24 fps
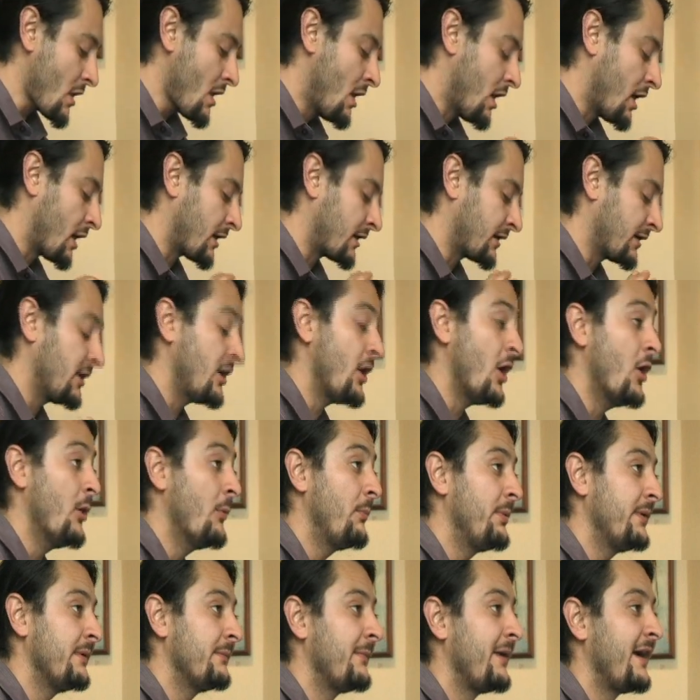are
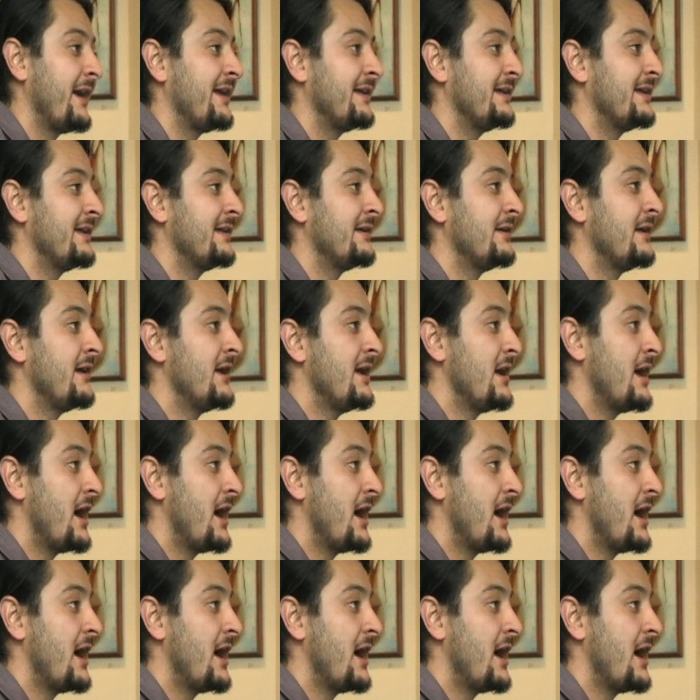open-minded,